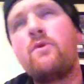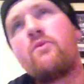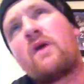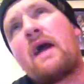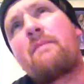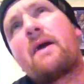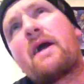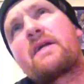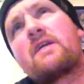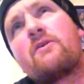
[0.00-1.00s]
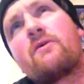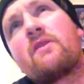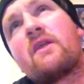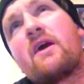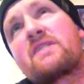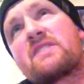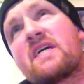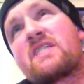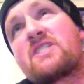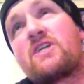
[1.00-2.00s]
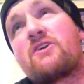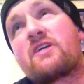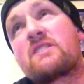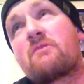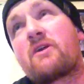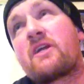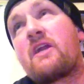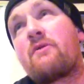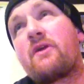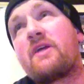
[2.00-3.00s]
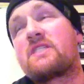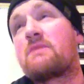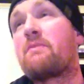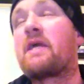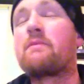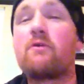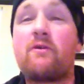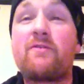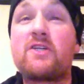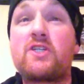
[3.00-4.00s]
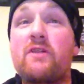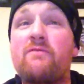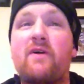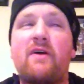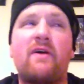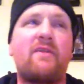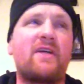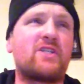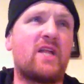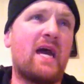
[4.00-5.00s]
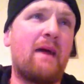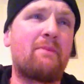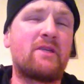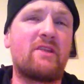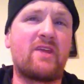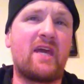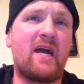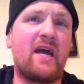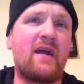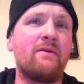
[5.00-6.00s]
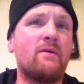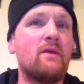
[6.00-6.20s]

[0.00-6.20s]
Ryback, you know, he lost last year against Mark Henry. It's debatable if that should have happened to the guy.